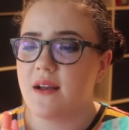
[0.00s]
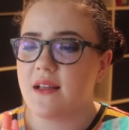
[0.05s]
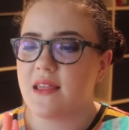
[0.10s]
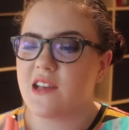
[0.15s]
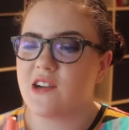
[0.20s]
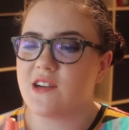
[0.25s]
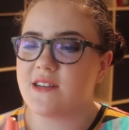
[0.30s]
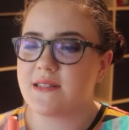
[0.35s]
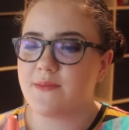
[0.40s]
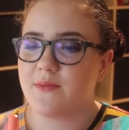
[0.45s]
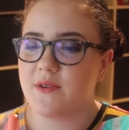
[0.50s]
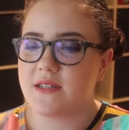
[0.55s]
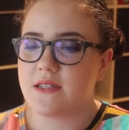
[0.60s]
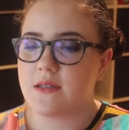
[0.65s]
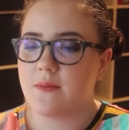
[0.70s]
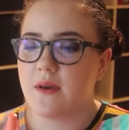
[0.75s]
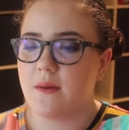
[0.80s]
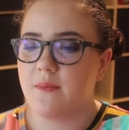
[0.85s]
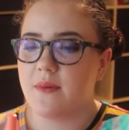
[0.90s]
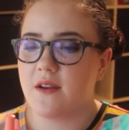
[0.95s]
There is supposed
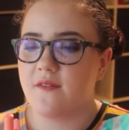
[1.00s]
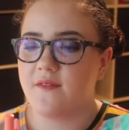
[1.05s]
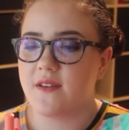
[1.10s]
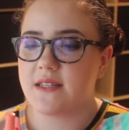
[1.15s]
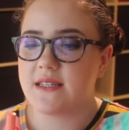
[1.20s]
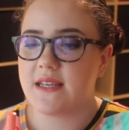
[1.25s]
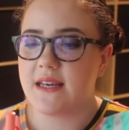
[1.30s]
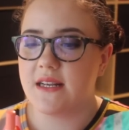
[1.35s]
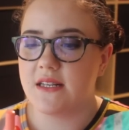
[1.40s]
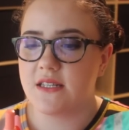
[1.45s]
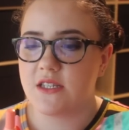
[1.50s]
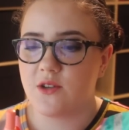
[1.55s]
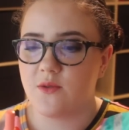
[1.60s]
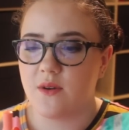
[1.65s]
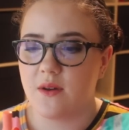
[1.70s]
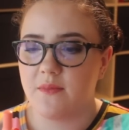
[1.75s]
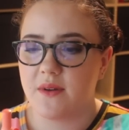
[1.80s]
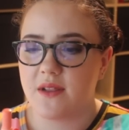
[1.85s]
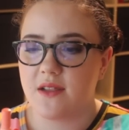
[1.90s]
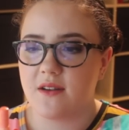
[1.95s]
to be a bit of a tint to
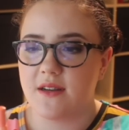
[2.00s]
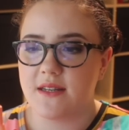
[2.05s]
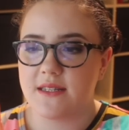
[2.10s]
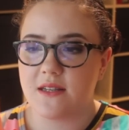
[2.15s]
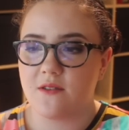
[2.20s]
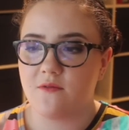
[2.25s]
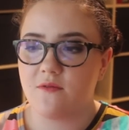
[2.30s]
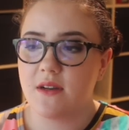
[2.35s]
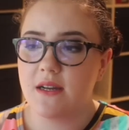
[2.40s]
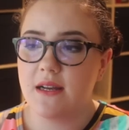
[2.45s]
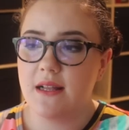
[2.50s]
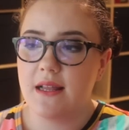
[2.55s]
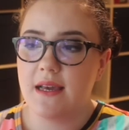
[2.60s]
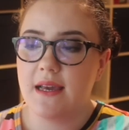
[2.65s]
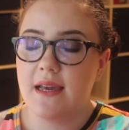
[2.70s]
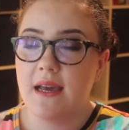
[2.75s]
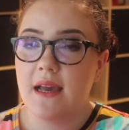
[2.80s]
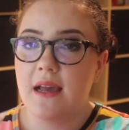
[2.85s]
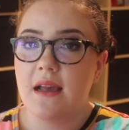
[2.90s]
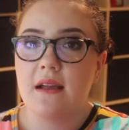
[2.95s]
it, but there isn't
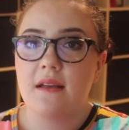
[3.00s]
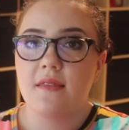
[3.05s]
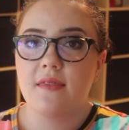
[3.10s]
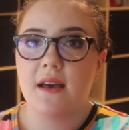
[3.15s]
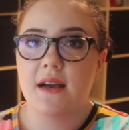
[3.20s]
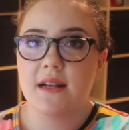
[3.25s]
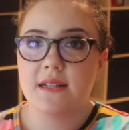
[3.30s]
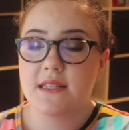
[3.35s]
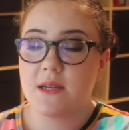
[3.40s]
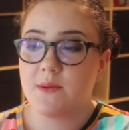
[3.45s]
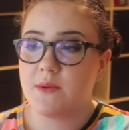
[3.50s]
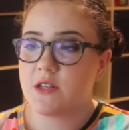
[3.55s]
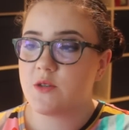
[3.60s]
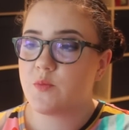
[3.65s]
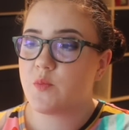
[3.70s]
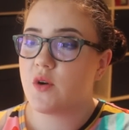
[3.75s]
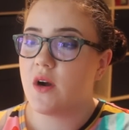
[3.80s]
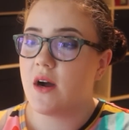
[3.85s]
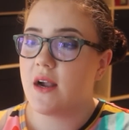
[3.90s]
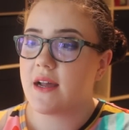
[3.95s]
really that so
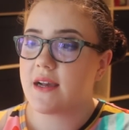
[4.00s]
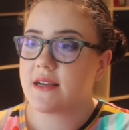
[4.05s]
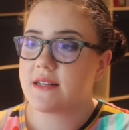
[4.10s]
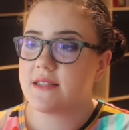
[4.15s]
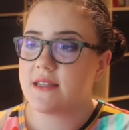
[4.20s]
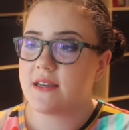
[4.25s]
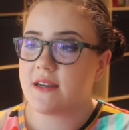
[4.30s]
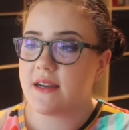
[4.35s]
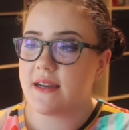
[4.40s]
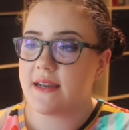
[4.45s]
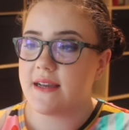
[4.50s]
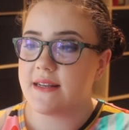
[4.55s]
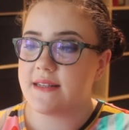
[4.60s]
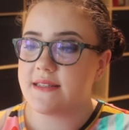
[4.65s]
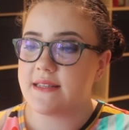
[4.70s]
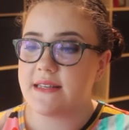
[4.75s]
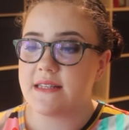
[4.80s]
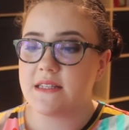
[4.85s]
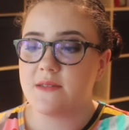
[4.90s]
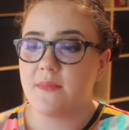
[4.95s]
much product. There
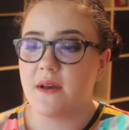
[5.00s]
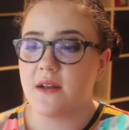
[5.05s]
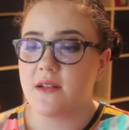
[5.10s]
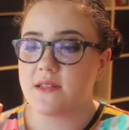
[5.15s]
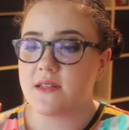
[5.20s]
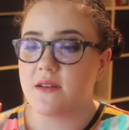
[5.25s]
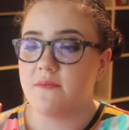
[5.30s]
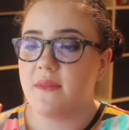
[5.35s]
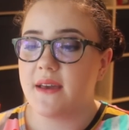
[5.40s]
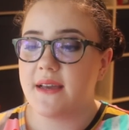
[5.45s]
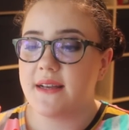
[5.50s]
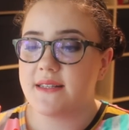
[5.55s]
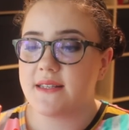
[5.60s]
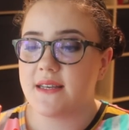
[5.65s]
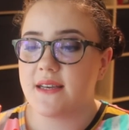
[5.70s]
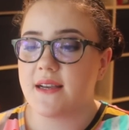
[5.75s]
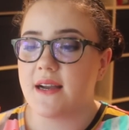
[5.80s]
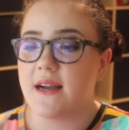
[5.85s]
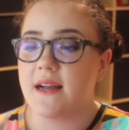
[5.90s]
is. It smells amazing.